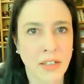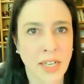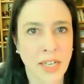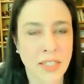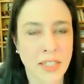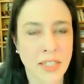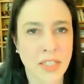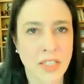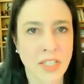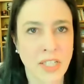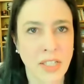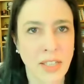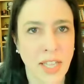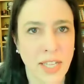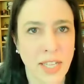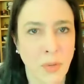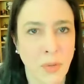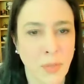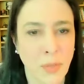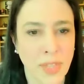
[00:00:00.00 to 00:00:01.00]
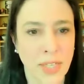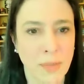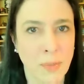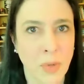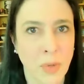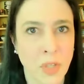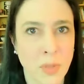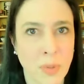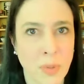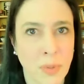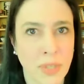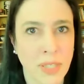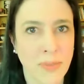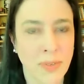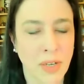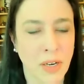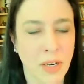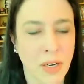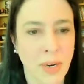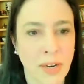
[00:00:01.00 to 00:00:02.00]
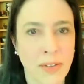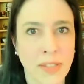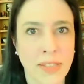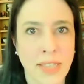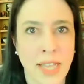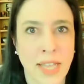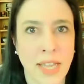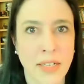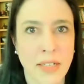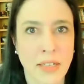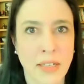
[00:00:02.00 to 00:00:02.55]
And still, I don't think most people even are aware that that